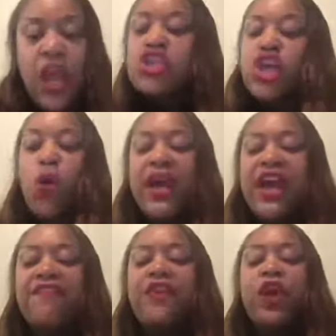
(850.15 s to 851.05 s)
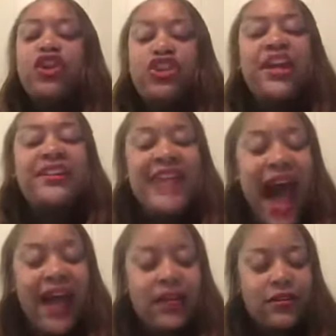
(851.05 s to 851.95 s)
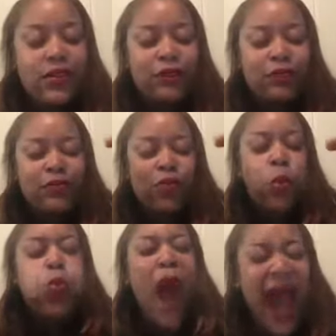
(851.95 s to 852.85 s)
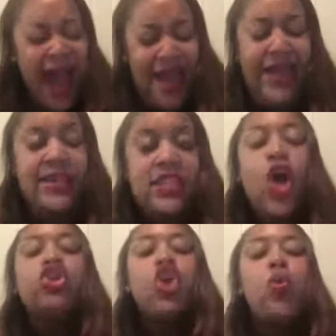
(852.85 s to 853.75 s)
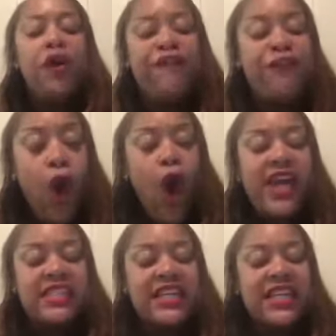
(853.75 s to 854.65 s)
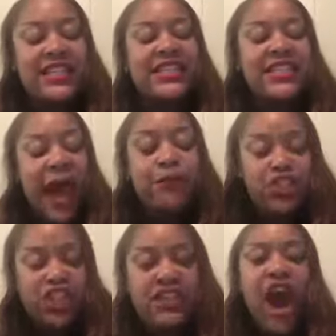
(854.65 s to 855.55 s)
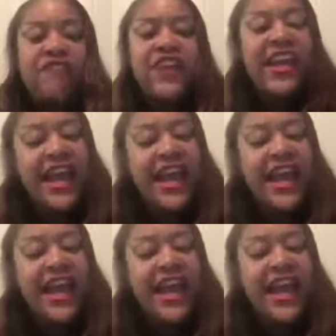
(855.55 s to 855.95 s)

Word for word: So if you're not wise, you will fall into the deception of the